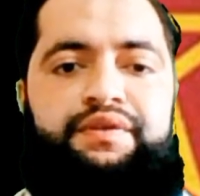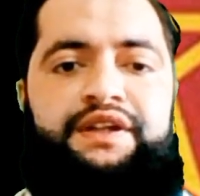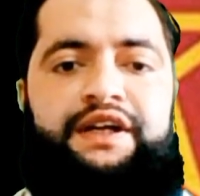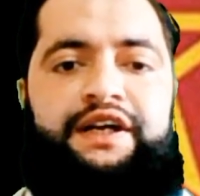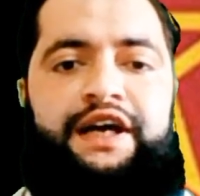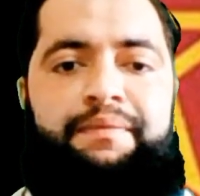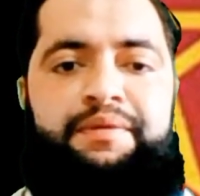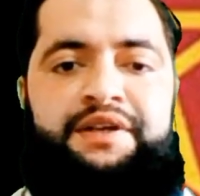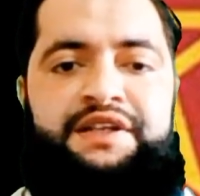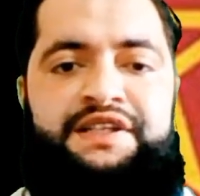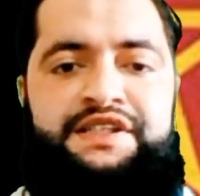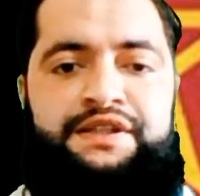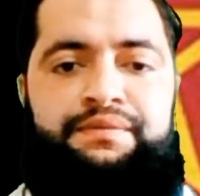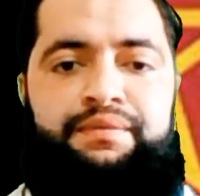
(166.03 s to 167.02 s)
the
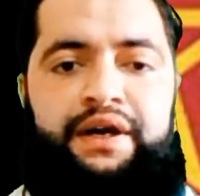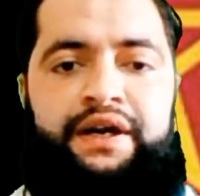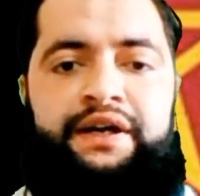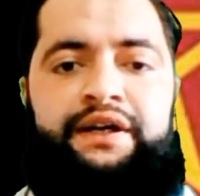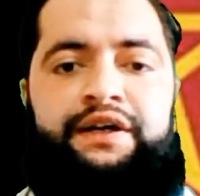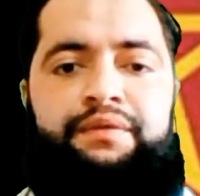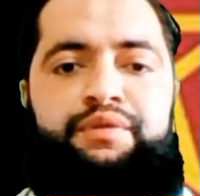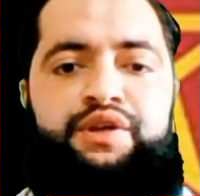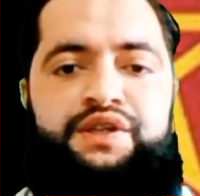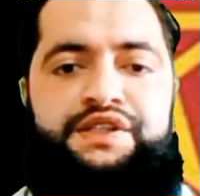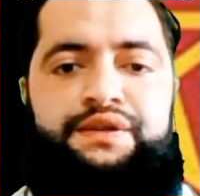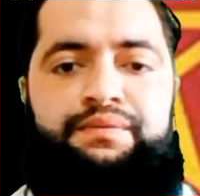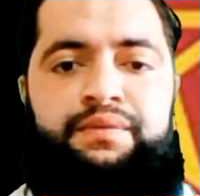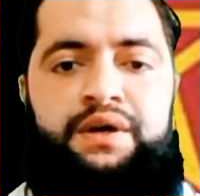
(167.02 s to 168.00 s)
capitalism and
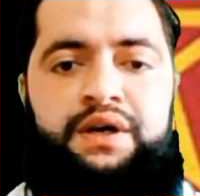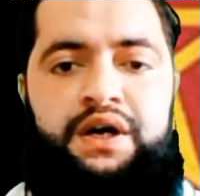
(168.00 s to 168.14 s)
communism,